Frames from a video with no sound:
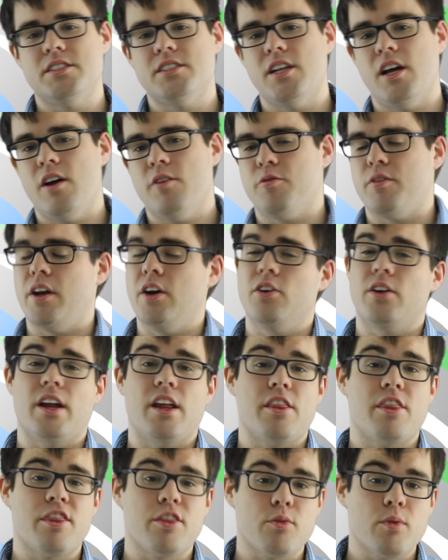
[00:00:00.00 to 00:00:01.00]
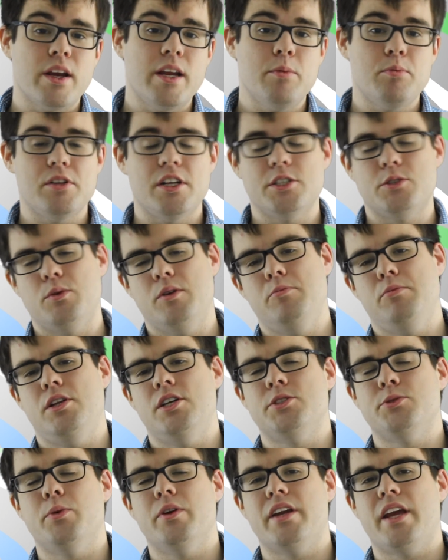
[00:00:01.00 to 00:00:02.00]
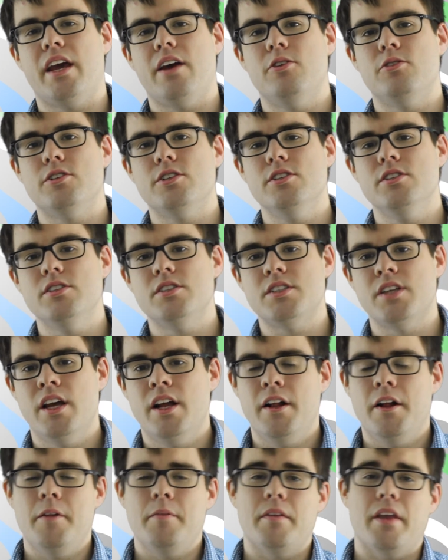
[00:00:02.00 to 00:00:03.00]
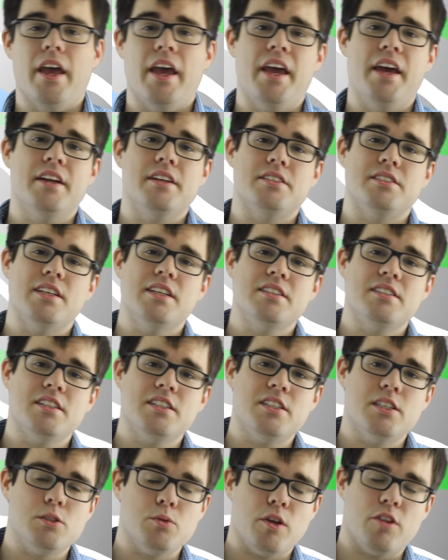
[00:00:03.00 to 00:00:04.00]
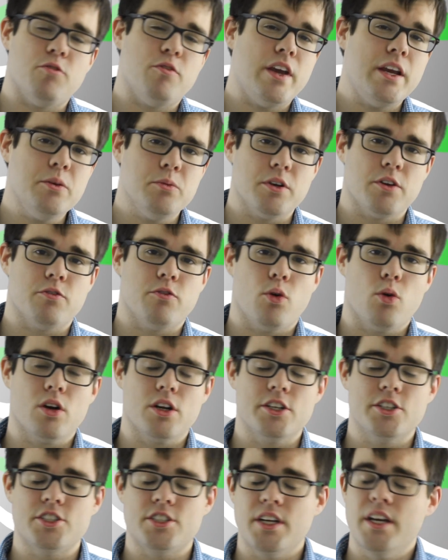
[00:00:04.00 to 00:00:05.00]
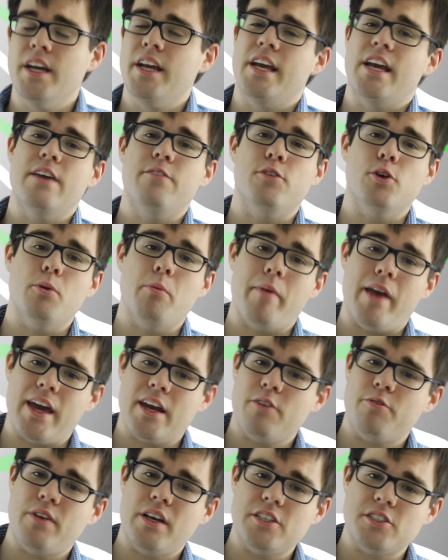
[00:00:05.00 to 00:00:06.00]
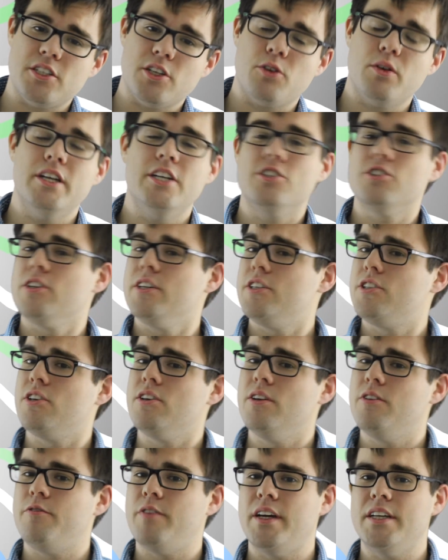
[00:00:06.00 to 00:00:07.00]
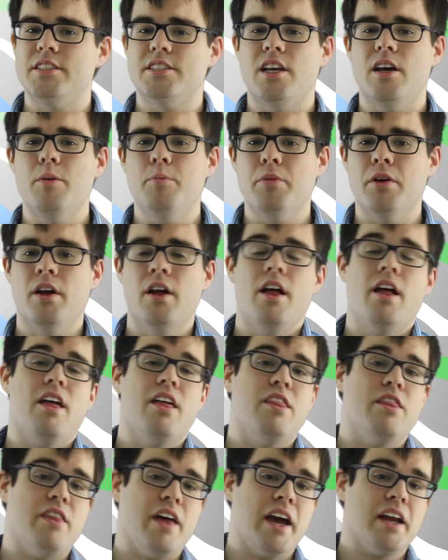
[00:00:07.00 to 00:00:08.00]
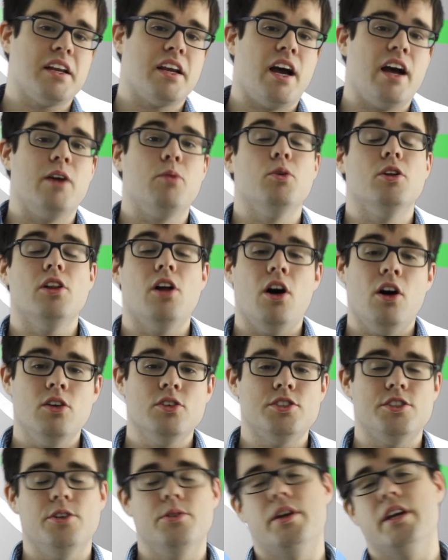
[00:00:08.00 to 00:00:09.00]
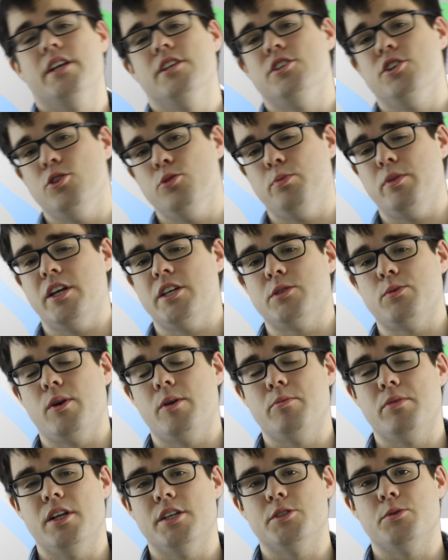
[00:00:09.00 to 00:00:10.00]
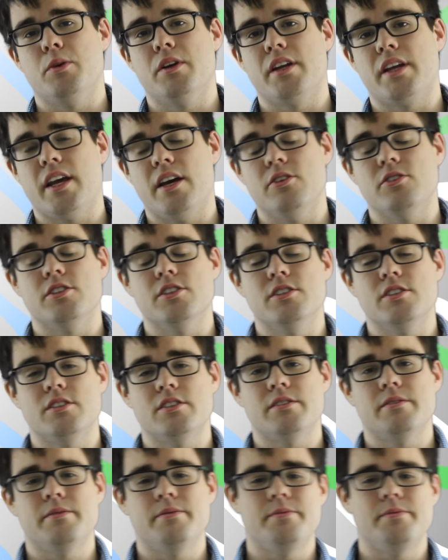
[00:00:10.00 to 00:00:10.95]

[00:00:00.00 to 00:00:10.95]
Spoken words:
stuff, then it'll get 3 +1/+1 counters. And since this is with Fate Reforged, if you manifest a creature and turn it face up, that guy will also get 2 +1/+1 counters.